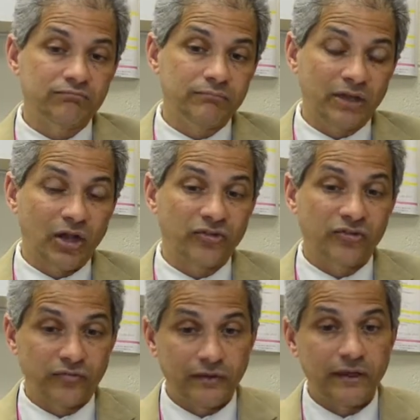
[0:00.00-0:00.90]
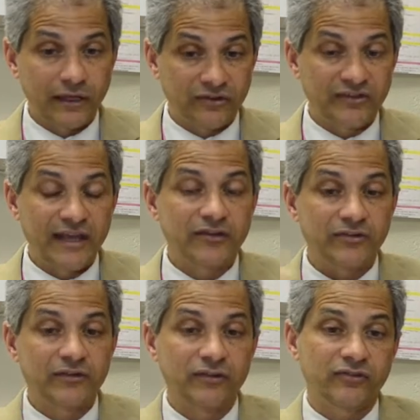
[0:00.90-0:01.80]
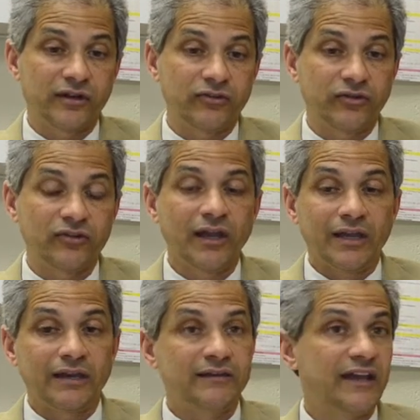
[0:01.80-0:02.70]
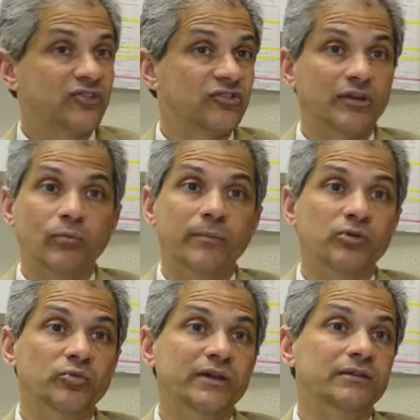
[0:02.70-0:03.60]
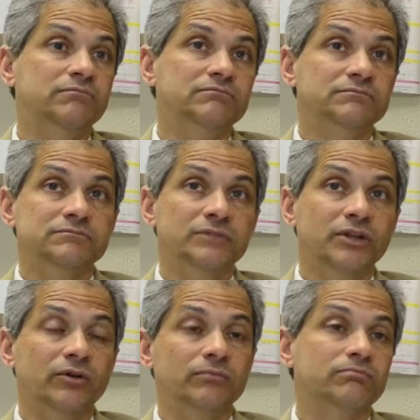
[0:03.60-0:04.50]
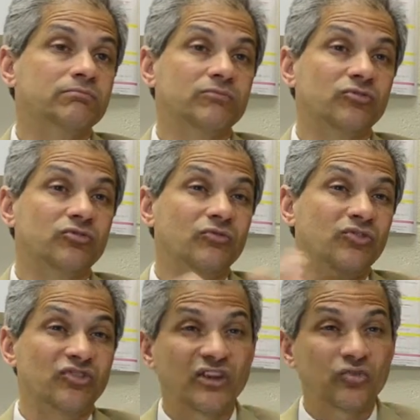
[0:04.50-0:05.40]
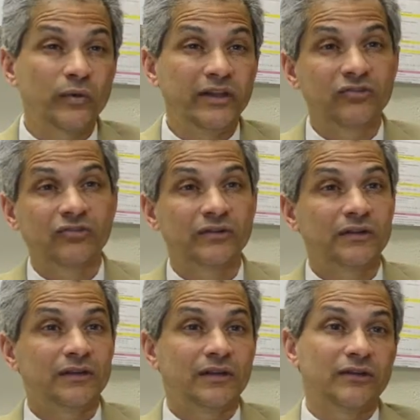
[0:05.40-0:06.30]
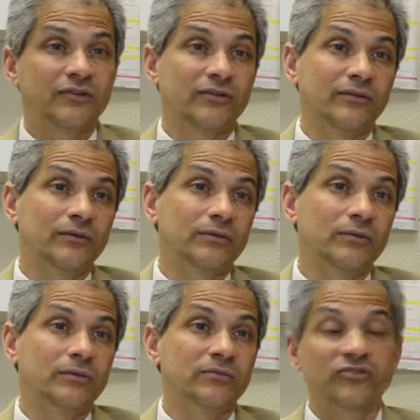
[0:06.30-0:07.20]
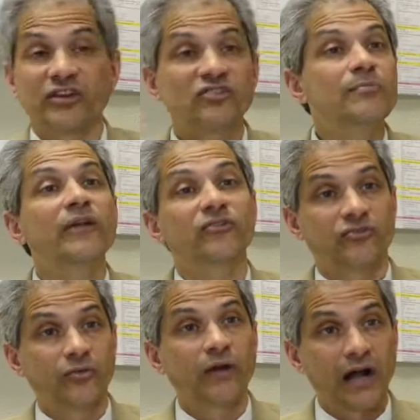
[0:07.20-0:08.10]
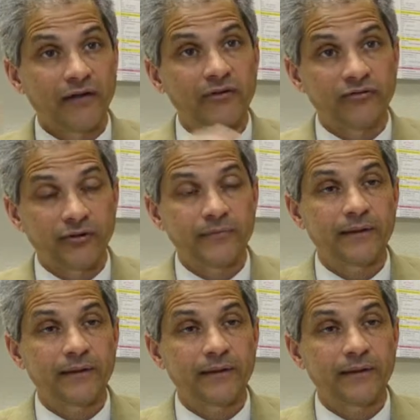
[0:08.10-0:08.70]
because of the extent of these surgeries, it takes somewhere between 6 weeks to 6 months to recover from